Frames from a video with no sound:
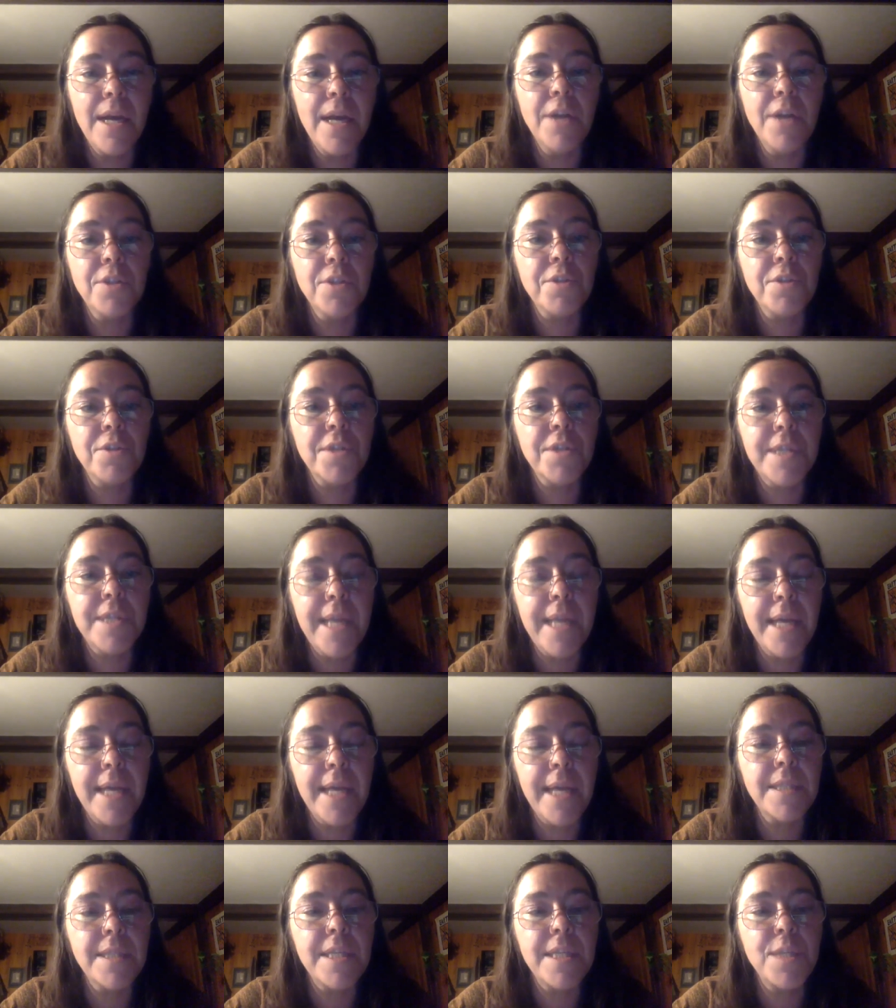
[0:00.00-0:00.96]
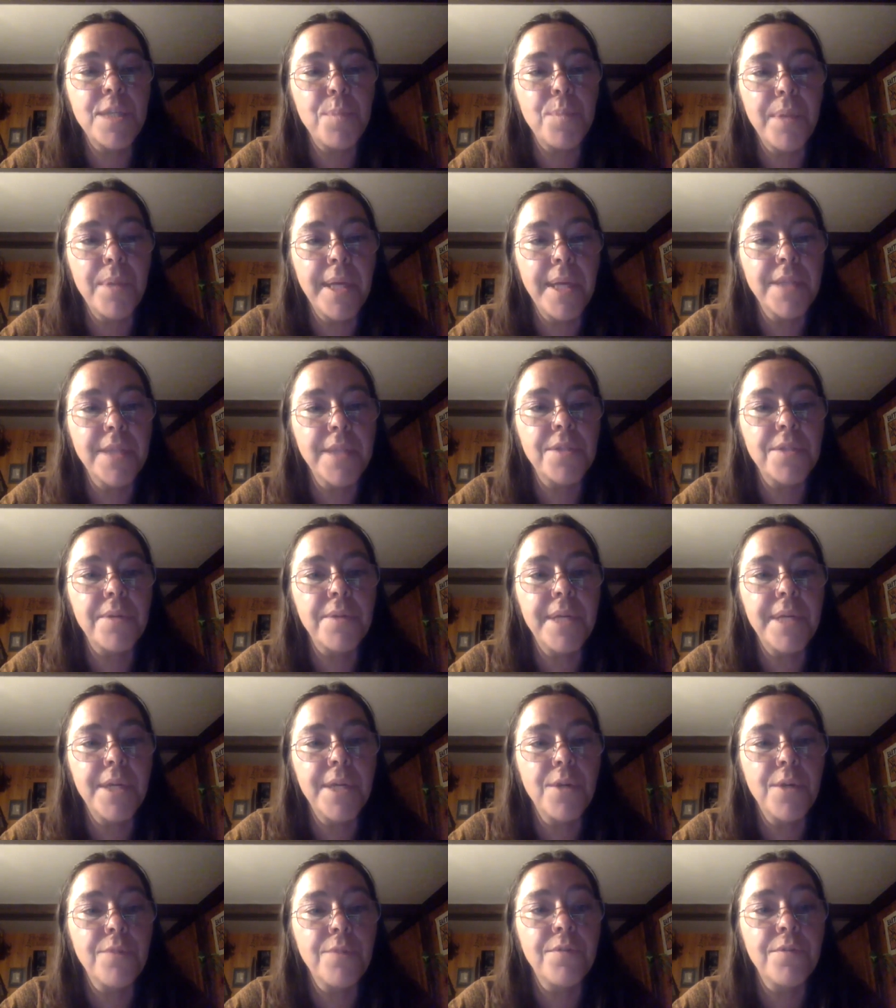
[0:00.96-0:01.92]
understands these plants are
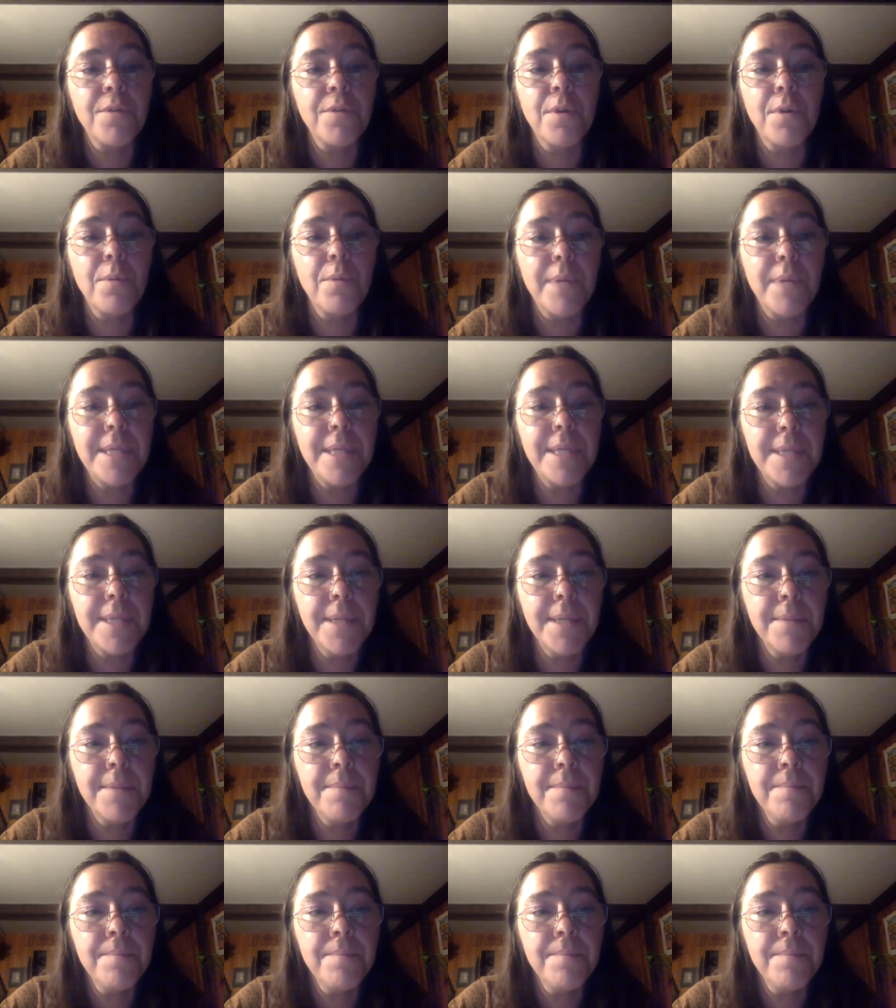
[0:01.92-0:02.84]
here for a reason.